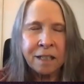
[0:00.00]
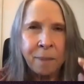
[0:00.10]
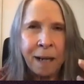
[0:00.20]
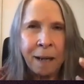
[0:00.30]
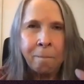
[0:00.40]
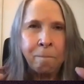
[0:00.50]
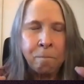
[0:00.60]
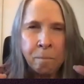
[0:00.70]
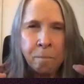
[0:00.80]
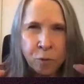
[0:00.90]
It's about
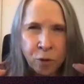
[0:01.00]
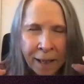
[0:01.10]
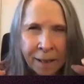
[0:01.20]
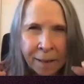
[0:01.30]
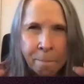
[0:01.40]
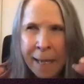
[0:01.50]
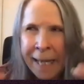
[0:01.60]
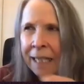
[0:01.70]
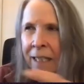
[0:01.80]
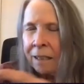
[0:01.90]
m- trying to
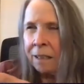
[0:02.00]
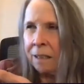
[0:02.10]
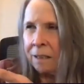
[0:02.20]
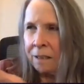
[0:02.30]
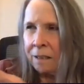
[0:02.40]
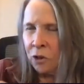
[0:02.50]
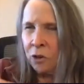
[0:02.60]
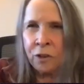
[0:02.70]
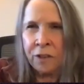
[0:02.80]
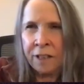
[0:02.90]
make
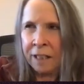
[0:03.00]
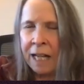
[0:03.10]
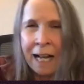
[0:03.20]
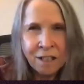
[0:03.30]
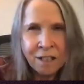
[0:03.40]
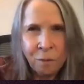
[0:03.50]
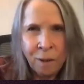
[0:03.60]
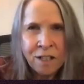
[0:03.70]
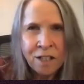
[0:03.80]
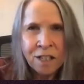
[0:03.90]
sure that the
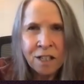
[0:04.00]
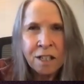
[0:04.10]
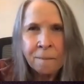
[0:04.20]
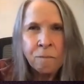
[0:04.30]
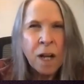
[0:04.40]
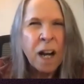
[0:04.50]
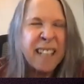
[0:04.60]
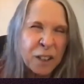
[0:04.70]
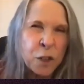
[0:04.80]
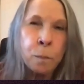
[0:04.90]
consequences are
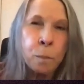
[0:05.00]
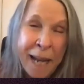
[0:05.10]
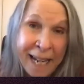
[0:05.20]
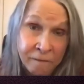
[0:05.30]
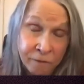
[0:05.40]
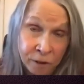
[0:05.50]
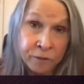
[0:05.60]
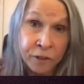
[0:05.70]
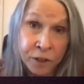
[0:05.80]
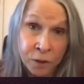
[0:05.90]
not too
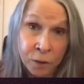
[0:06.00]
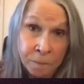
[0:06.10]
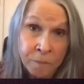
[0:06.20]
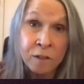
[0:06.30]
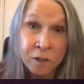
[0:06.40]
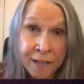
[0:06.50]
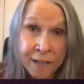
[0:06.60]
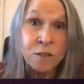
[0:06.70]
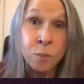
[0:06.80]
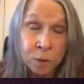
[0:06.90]
painful for you. So
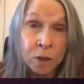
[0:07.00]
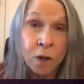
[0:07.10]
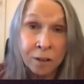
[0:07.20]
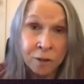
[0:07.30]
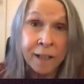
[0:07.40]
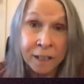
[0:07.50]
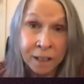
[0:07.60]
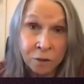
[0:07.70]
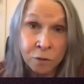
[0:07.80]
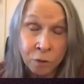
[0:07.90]
that's what we're all trying to
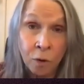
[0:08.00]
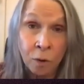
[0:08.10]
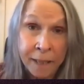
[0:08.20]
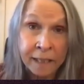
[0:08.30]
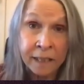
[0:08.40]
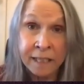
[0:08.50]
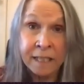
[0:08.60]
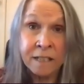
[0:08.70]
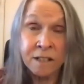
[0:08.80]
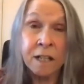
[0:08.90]
control mainly
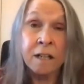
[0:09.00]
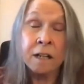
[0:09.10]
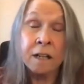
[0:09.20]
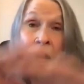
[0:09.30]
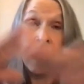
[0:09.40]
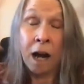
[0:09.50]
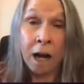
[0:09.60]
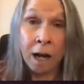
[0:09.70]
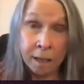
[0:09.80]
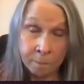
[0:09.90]
is
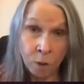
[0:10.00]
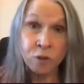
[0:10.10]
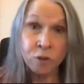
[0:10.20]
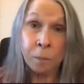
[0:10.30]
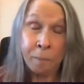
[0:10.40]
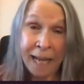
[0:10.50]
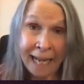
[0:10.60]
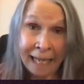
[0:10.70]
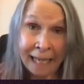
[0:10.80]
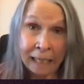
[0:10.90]
uh, emotional
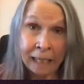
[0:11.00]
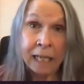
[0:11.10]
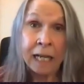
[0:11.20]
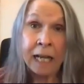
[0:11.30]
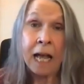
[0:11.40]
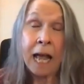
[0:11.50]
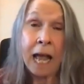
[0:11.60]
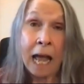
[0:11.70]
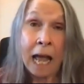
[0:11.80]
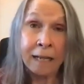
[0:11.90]
pain
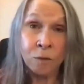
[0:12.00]
yes.